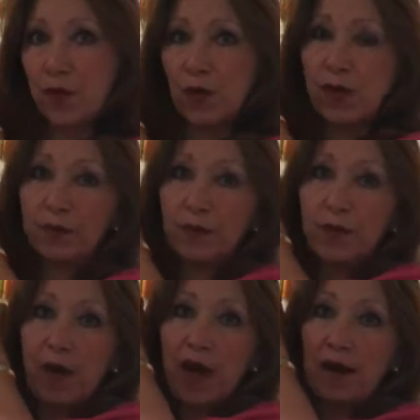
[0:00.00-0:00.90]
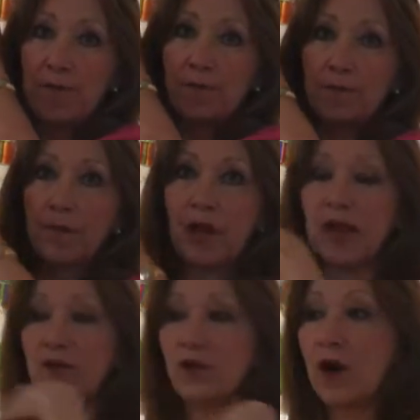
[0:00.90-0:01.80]
pull up the bottom,
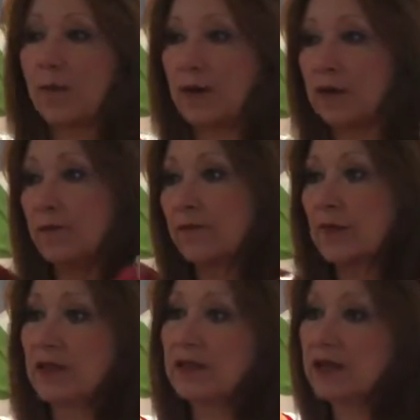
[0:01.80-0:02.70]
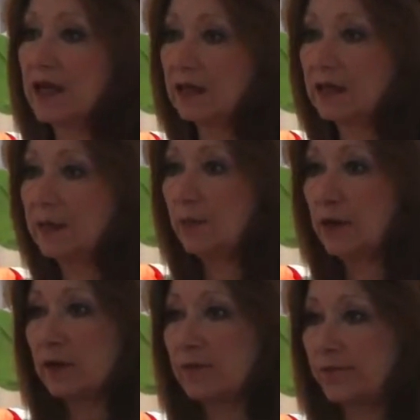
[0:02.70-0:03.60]
and drop it. It's that simple.